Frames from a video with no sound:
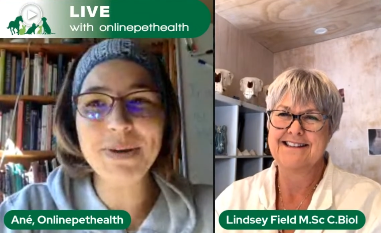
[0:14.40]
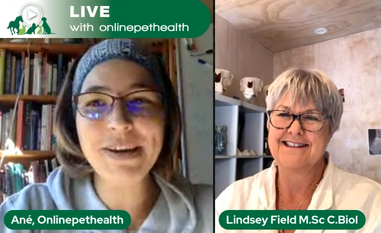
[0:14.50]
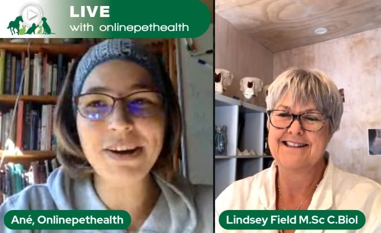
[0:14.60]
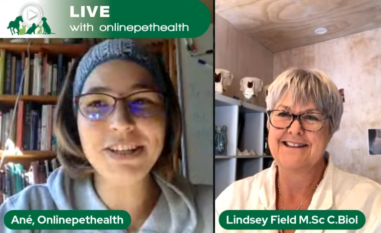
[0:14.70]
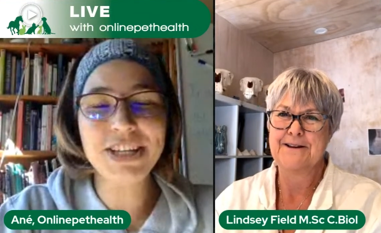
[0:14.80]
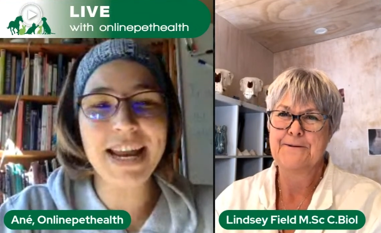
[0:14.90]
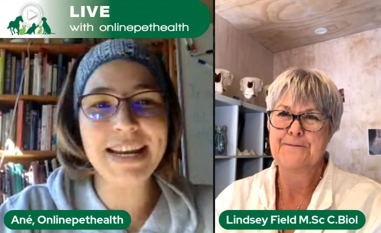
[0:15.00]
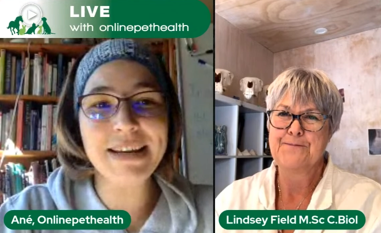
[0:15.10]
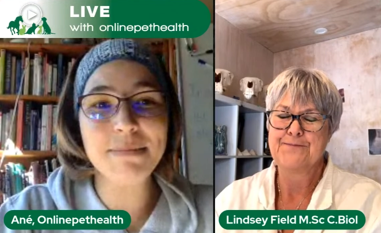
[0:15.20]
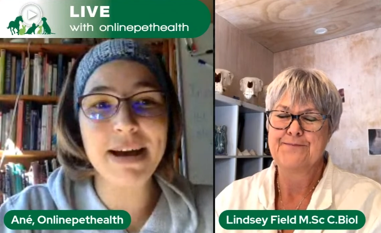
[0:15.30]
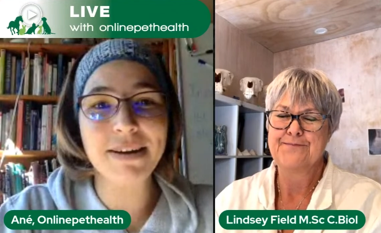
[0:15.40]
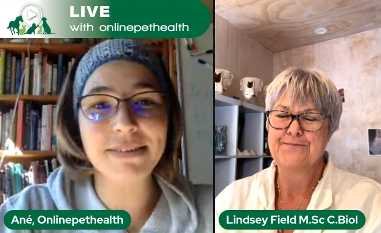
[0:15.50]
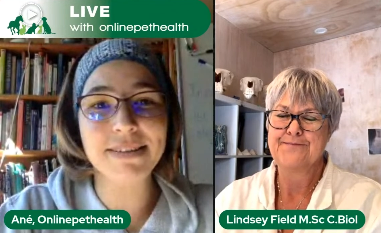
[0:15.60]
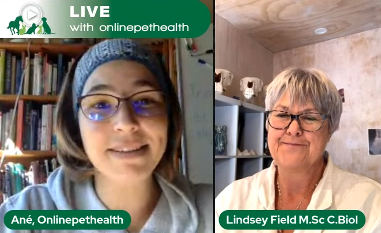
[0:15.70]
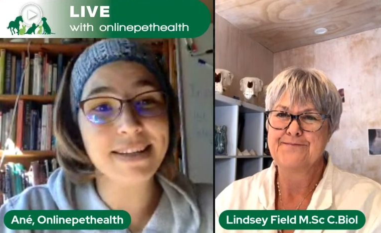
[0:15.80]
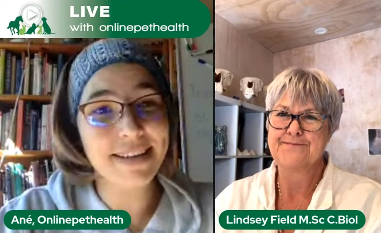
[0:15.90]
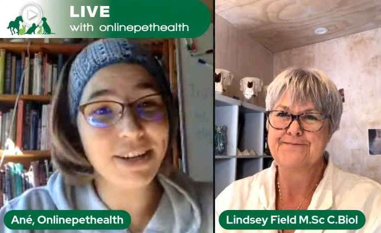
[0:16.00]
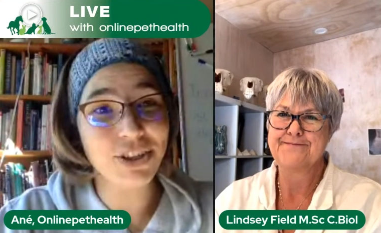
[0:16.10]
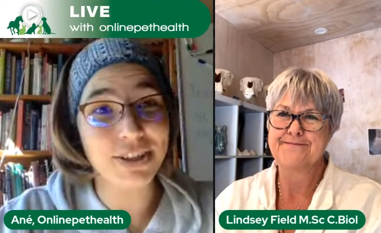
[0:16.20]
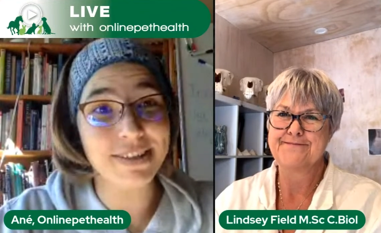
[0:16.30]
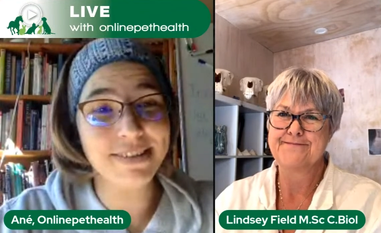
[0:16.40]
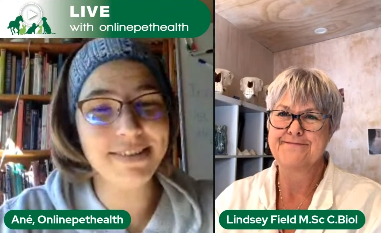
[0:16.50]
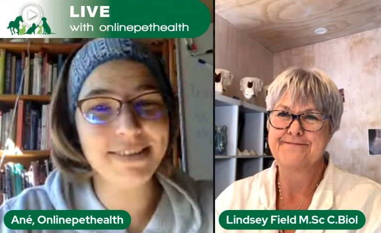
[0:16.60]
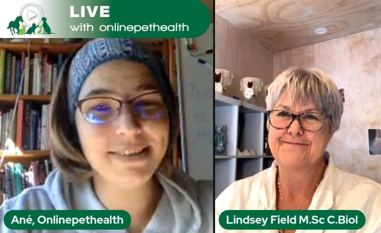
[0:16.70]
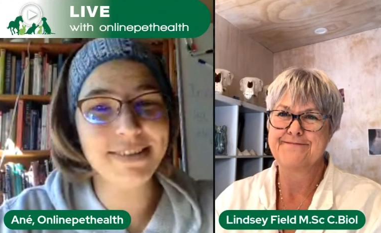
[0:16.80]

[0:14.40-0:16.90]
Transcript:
Speaker 1: we are chatting about dissections,